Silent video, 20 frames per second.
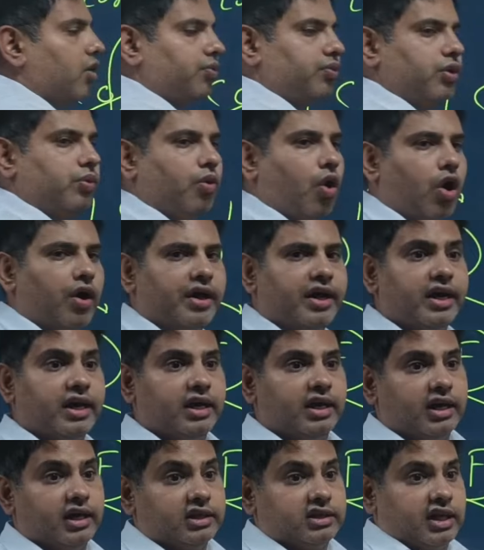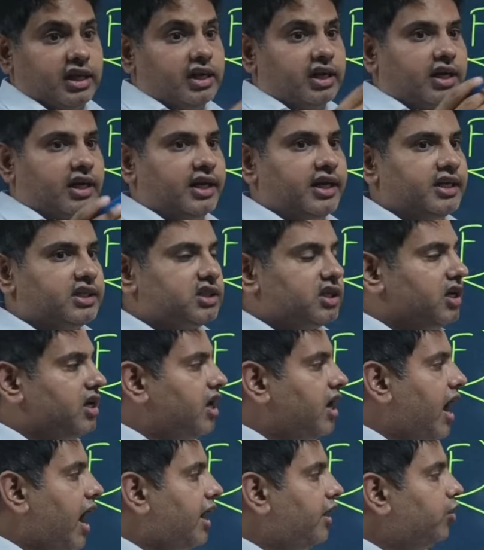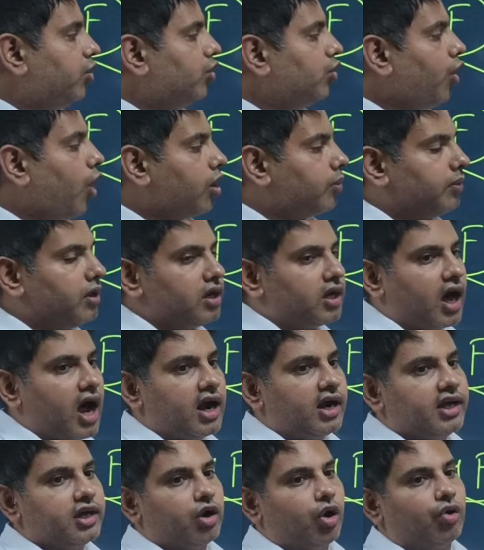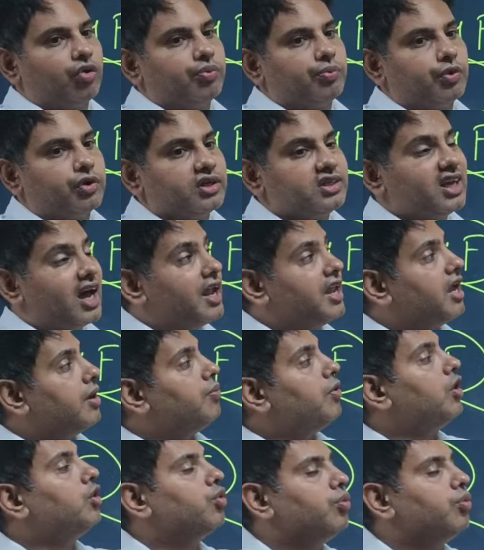of the body is increased and your normal cardiac output is unable